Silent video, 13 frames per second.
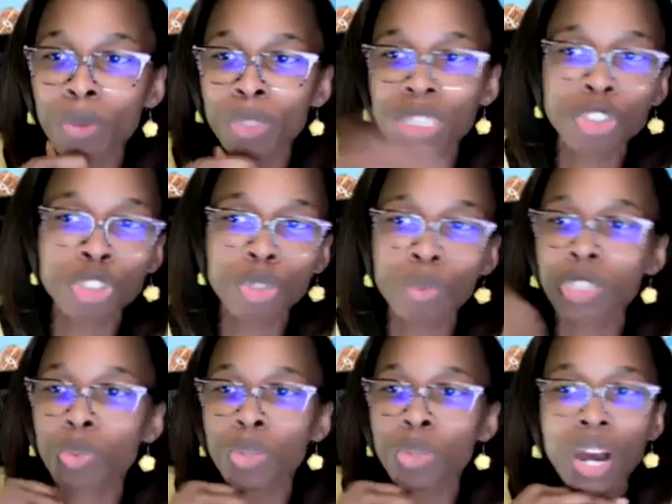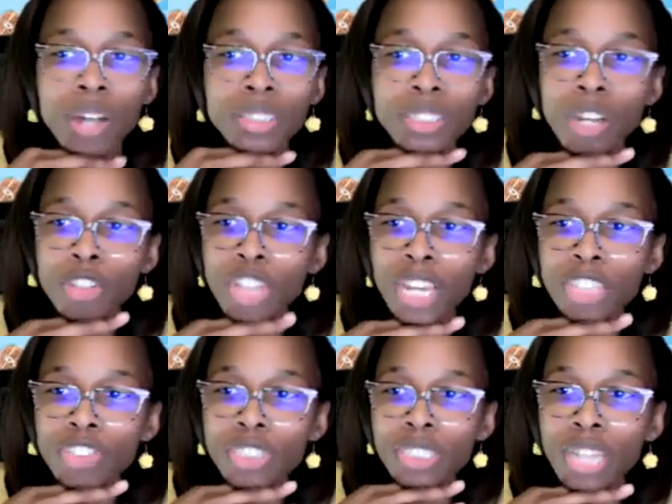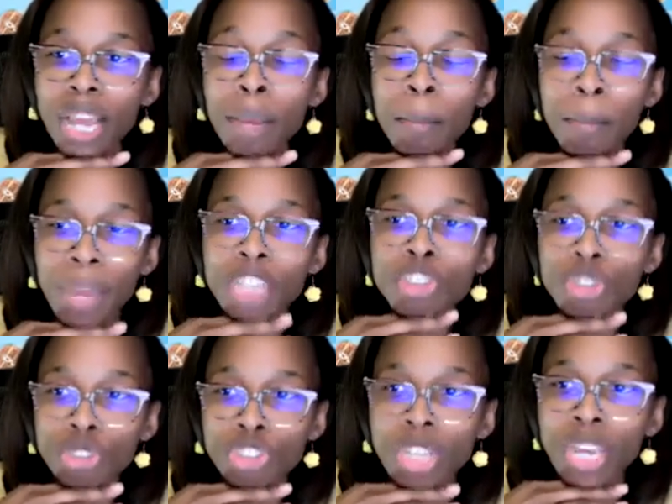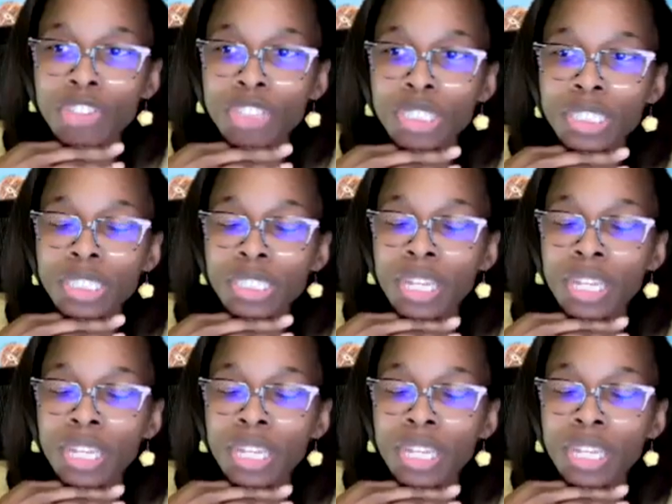Within 2 weeks, we all saw changes, like major changes.